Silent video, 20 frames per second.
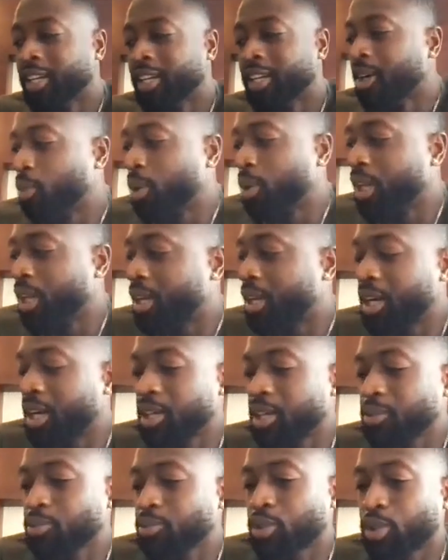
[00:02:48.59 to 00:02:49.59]
But
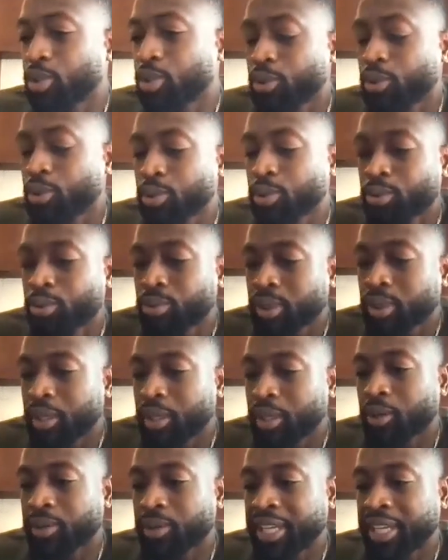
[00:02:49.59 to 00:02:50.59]
when it comes to,